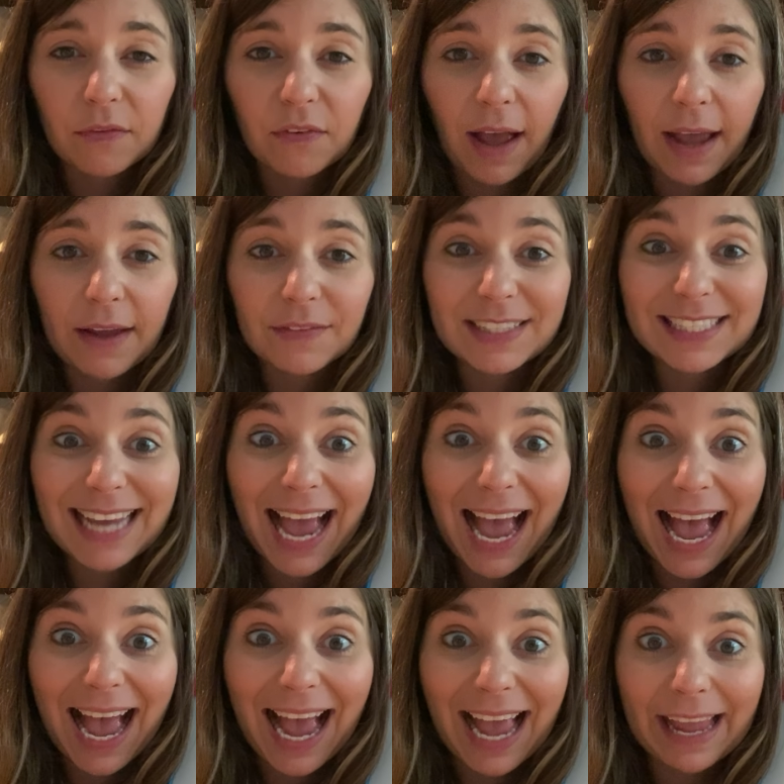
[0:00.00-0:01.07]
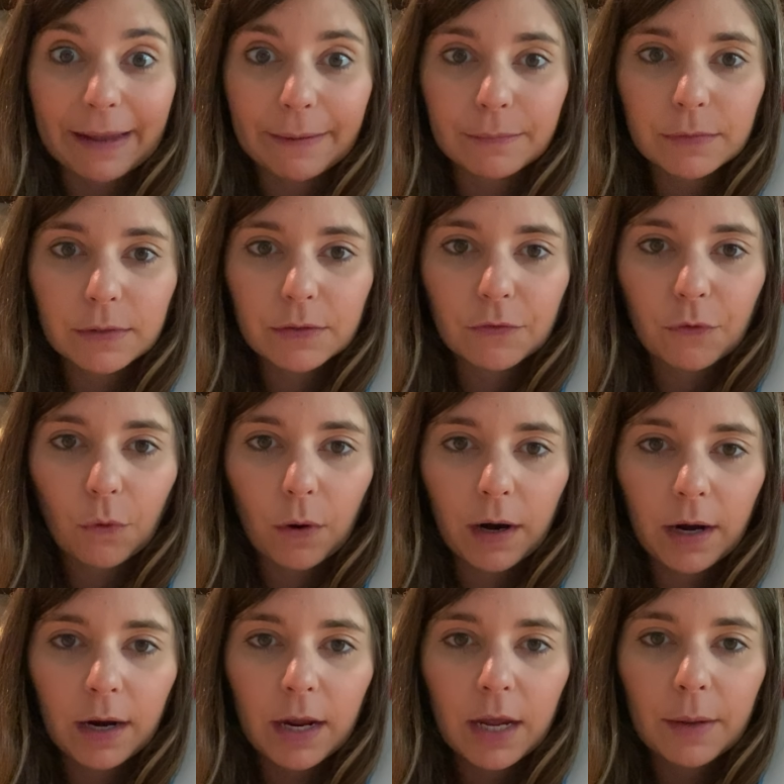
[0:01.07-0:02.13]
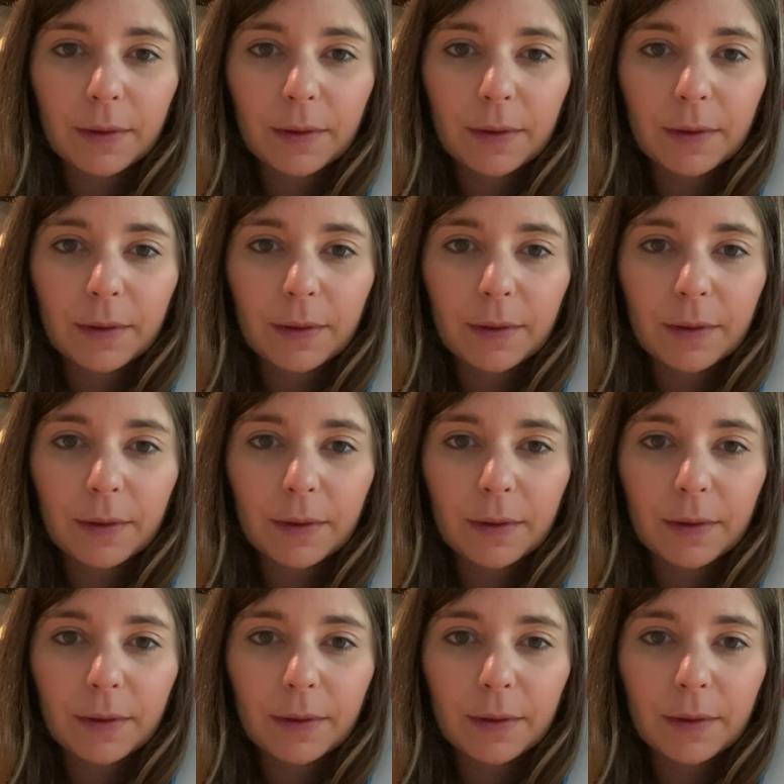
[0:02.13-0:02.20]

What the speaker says: 5 times 4?